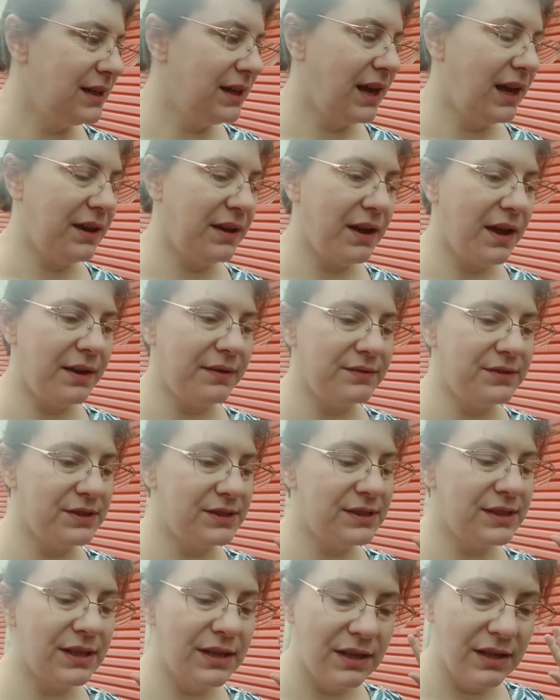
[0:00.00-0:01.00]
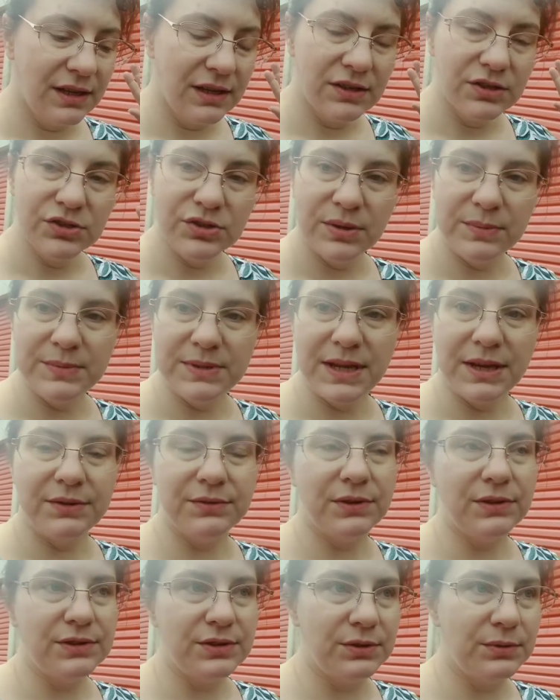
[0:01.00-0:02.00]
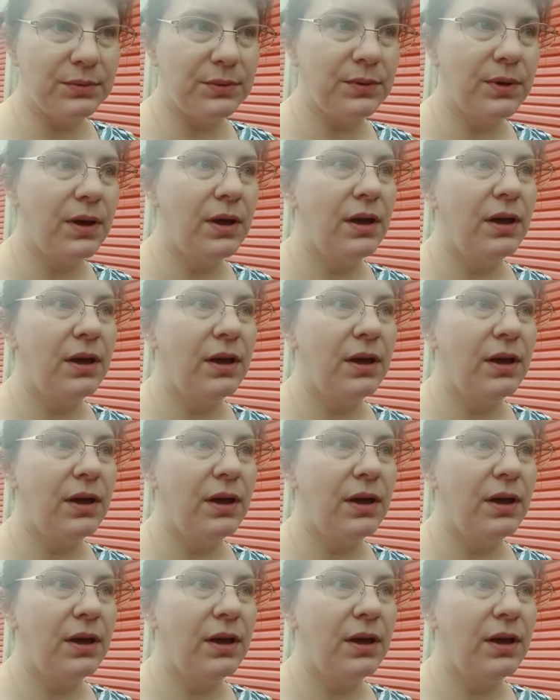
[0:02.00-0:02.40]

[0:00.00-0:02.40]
I've just trimmed down to